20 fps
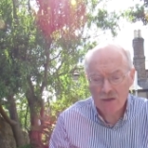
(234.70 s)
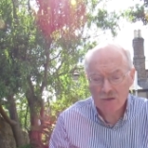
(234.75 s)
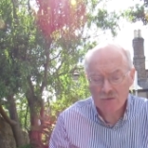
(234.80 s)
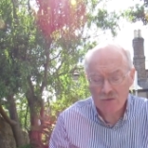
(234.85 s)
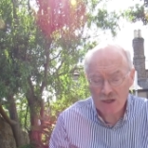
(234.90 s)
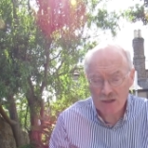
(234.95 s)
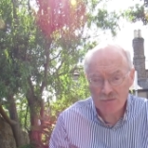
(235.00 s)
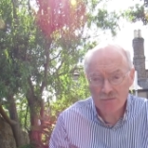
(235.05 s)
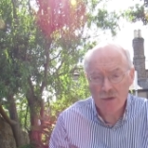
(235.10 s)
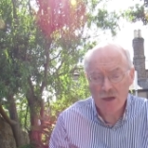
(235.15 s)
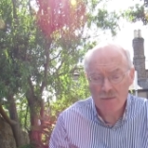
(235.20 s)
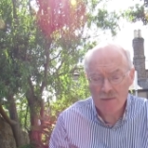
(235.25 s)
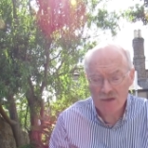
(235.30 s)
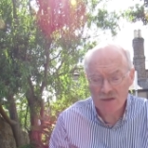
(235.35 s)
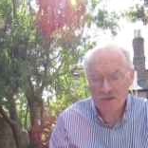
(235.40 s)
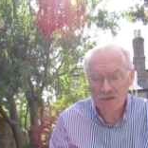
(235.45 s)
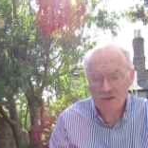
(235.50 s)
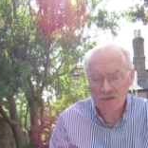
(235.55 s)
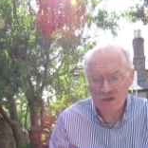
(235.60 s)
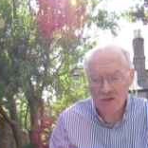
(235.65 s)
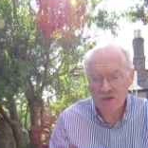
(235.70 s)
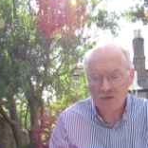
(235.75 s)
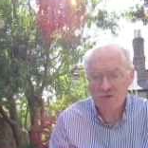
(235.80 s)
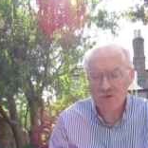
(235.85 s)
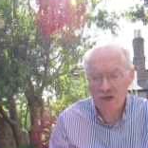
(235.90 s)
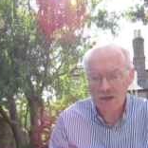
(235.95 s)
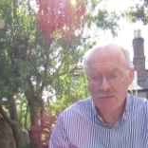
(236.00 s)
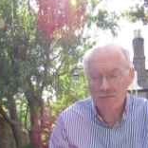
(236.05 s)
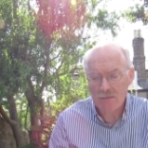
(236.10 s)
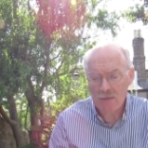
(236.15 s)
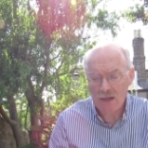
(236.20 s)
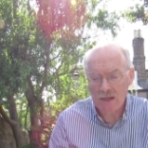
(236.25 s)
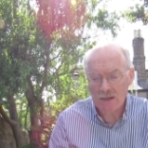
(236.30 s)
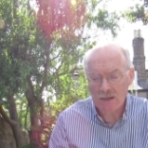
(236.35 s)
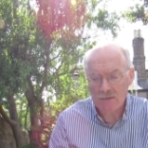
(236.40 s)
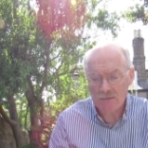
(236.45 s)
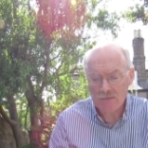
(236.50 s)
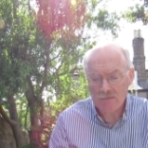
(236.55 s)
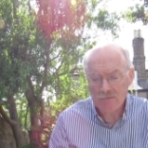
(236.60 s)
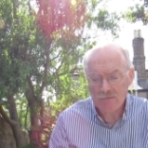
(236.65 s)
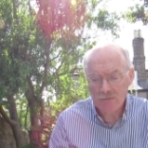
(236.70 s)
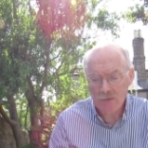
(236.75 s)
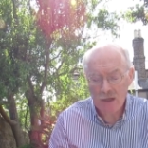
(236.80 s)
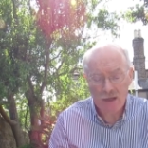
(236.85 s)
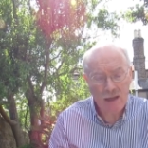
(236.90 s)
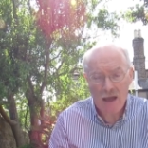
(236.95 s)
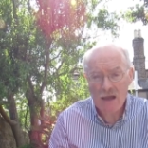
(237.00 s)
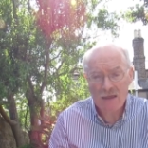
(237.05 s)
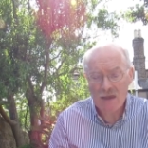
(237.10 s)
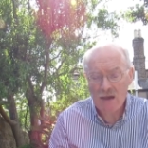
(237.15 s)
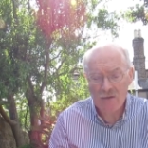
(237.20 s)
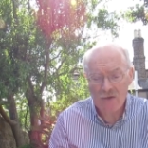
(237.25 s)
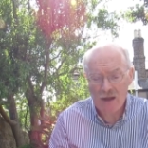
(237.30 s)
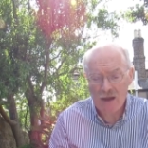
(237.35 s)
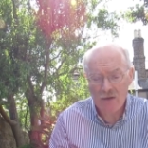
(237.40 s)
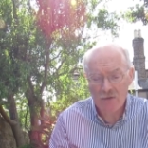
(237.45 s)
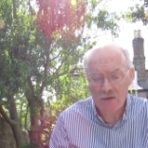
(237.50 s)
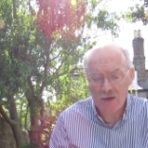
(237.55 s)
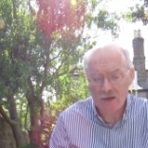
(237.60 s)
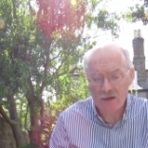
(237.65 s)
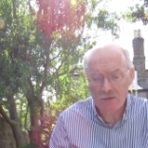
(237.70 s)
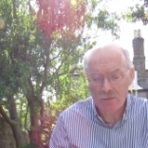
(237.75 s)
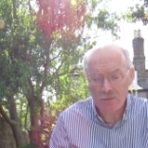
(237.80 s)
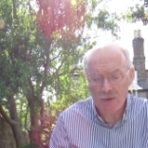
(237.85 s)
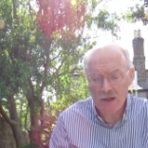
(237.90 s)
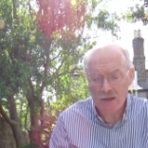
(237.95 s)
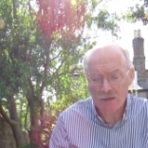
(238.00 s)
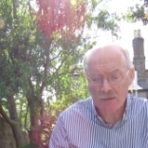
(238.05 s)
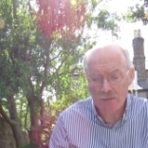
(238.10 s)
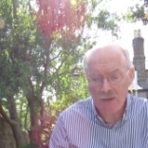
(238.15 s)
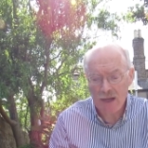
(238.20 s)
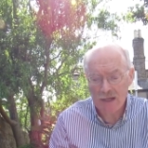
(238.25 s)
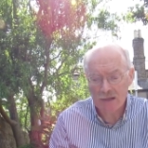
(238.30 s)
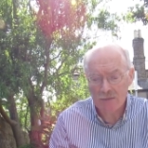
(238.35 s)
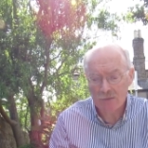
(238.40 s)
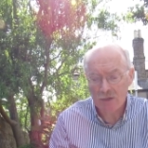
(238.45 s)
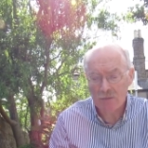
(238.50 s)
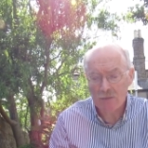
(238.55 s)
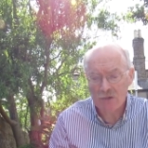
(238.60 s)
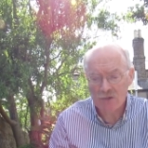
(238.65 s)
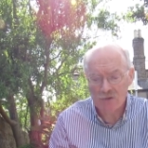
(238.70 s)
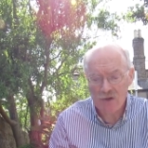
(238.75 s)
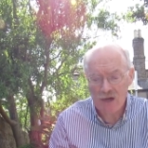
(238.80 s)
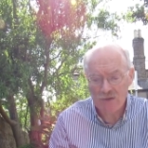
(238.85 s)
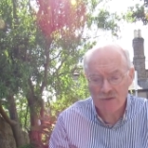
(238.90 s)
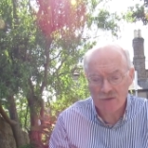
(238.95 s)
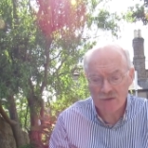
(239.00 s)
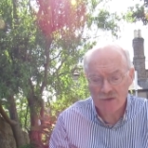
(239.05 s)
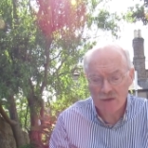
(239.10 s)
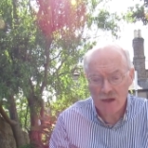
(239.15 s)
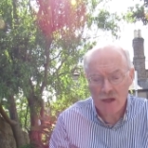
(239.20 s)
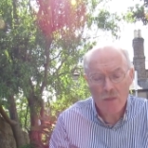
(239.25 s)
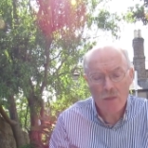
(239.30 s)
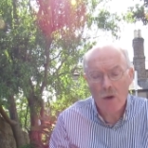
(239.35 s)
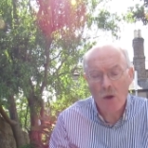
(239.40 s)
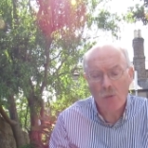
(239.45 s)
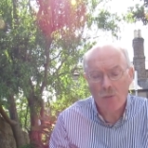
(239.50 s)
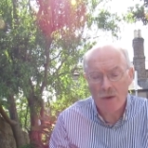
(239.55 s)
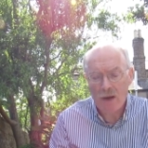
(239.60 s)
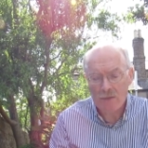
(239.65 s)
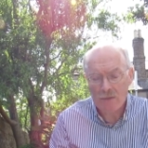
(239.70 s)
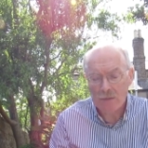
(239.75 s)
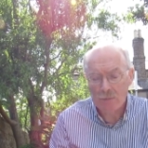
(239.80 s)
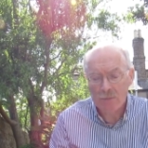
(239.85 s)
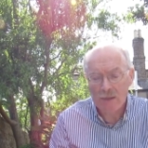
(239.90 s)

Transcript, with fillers: Threaten my business and you threaten me. I can't have it out there that Brent Packham can be threatened. No, Brenton,